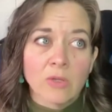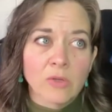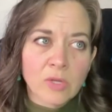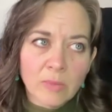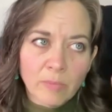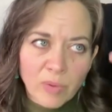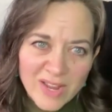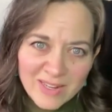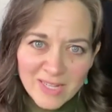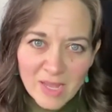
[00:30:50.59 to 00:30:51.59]
you can
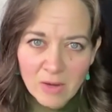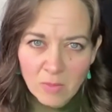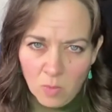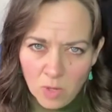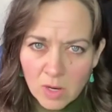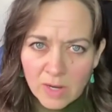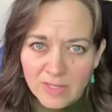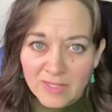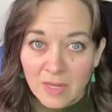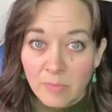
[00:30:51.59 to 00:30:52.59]
break it down and work on
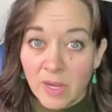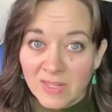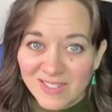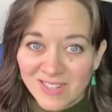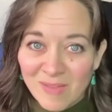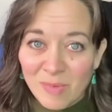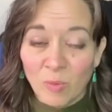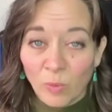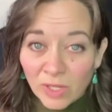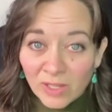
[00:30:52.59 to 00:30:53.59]
it step by step
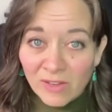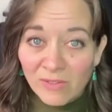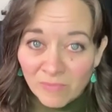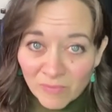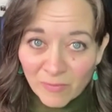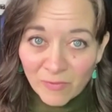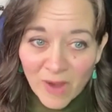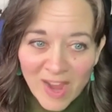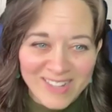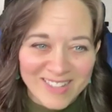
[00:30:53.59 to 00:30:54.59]
and really
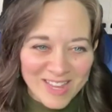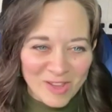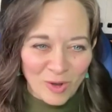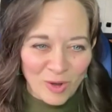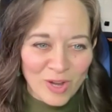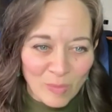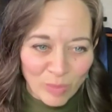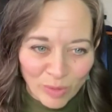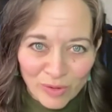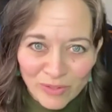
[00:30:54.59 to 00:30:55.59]
find that you're
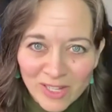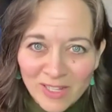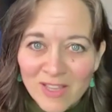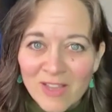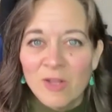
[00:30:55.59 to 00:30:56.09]
improving.